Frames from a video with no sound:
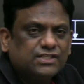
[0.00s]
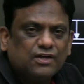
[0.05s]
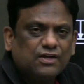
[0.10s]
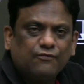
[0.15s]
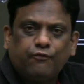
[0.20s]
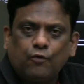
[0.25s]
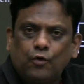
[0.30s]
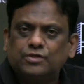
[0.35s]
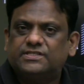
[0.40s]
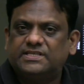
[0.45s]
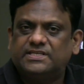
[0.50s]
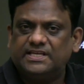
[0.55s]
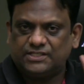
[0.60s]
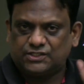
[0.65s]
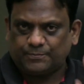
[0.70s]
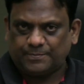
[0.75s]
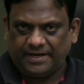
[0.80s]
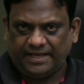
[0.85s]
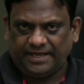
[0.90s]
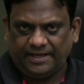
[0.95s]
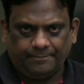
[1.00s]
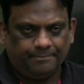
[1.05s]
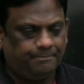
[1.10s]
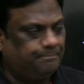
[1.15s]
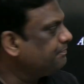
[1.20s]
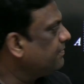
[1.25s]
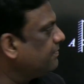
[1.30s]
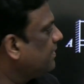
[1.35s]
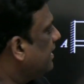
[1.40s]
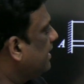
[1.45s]
force in spring,
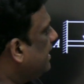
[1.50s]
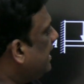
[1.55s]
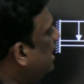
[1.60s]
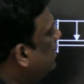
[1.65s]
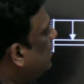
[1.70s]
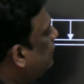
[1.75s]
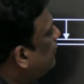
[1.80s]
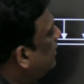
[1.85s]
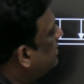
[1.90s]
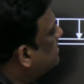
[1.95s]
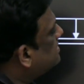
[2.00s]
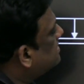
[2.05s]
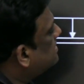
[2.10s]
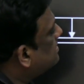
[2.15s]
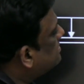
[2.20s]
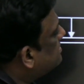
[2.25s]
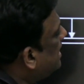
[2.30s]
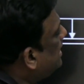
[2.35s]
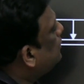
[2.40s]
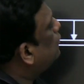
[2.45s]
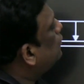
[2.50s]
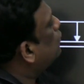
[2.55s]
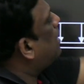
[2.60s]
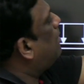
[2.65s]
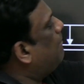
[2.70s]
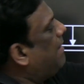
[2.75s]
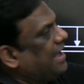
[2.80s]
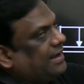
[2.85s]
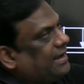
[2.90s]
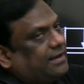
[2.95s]
it will try to come
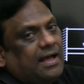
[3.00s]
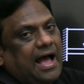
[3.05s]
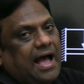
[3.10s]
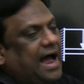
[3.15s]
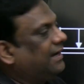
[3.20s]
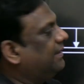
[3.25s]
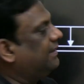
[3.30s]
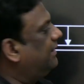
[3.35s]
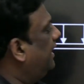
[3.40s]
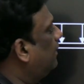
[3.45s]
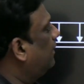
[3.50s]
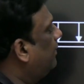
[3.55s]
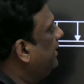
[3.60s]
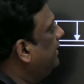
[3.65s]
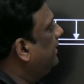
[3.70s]
back, and thereby